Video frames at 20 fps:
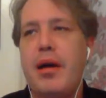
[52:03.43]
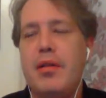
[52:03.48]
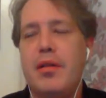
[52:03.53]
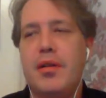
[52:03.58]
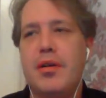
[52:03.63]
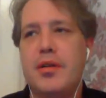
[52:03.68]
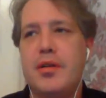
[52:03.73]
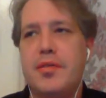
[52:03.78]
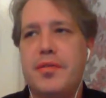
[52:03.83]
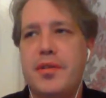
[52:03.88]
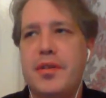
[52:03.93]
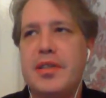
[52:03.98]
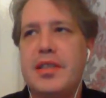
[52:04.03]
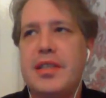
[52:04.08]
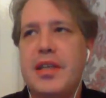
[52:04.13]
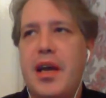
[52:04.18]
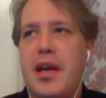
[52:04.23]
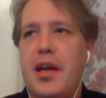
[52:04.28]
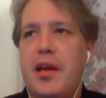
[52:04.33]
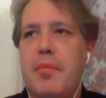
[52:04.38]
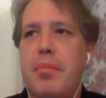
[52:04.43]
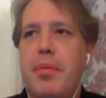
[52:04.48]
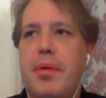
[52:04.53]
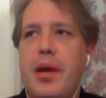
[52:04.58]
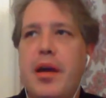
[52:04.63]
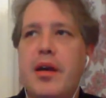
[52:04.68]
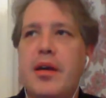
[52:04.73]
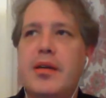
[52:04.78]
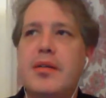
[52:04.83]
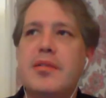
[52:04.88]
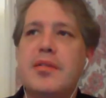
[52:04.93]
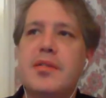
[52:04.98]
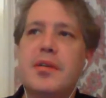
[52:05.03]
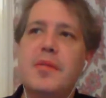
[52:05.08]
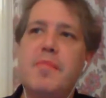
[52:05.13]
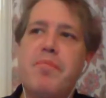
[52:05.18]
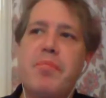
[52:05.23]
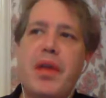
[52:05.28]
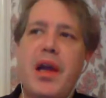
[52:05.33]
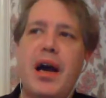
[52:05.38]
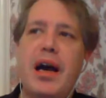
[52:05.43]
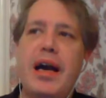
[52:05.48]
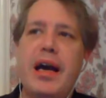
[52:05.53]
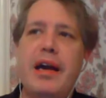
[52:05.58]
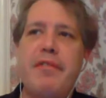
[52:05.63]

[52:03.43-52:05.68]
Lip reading: looks for a second because I